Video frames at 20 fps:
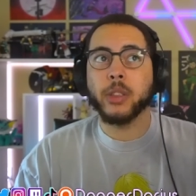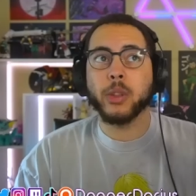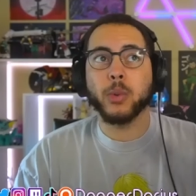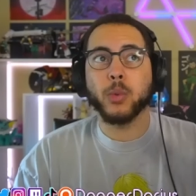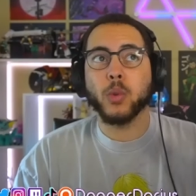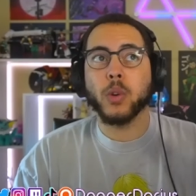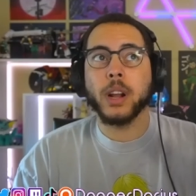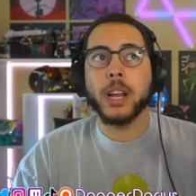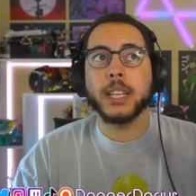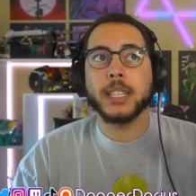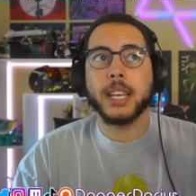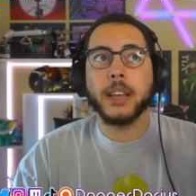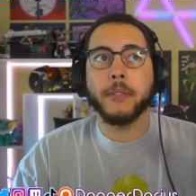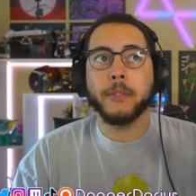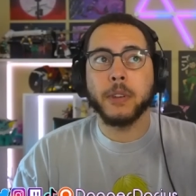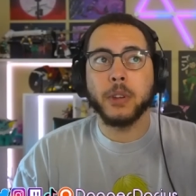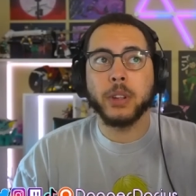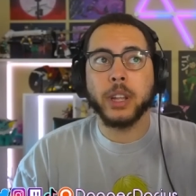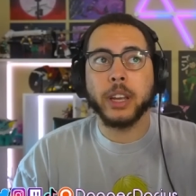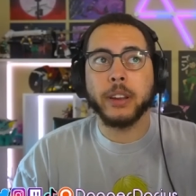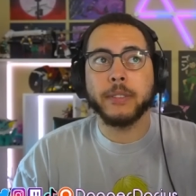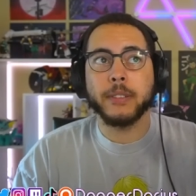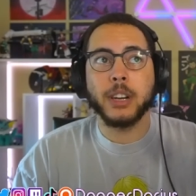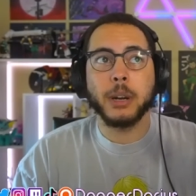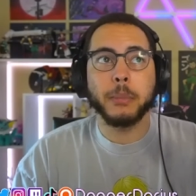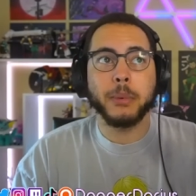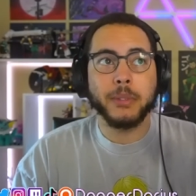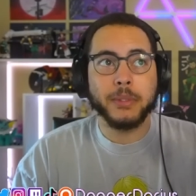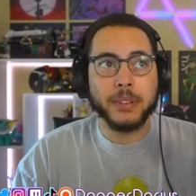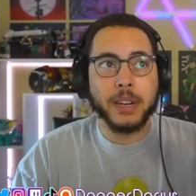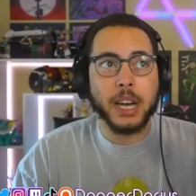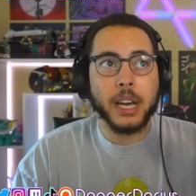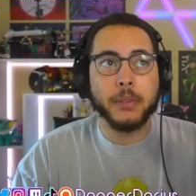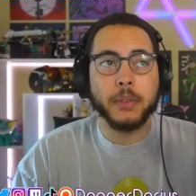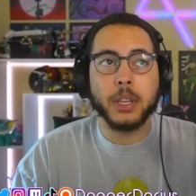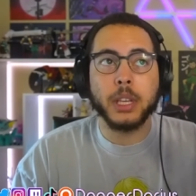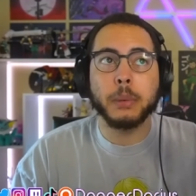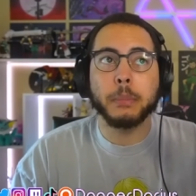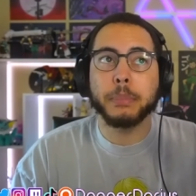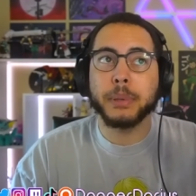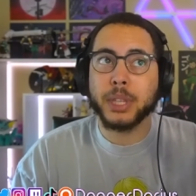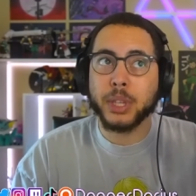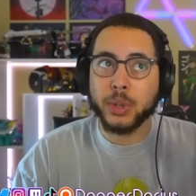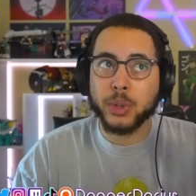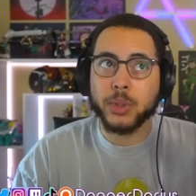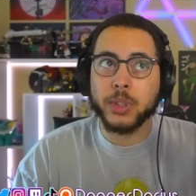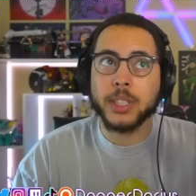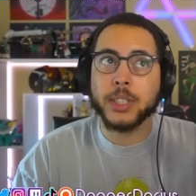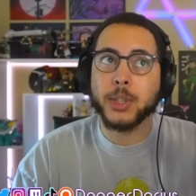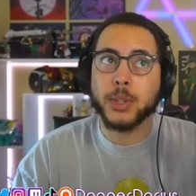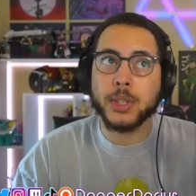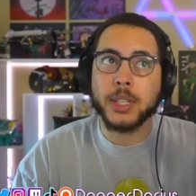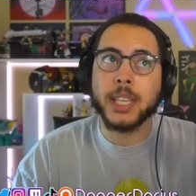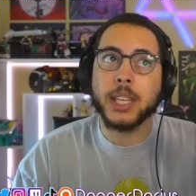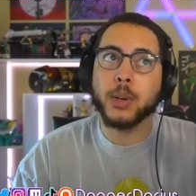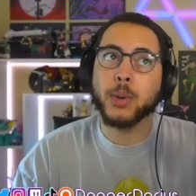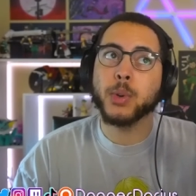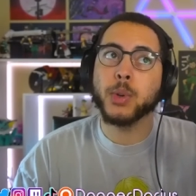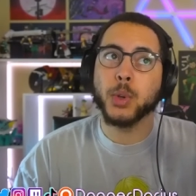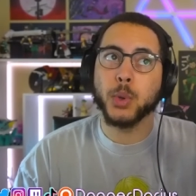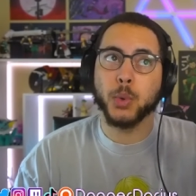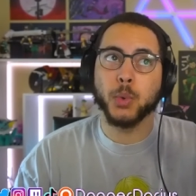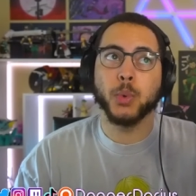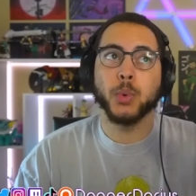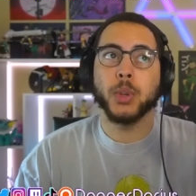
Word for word: Whereas I feel like for number five, he can purely just kill you.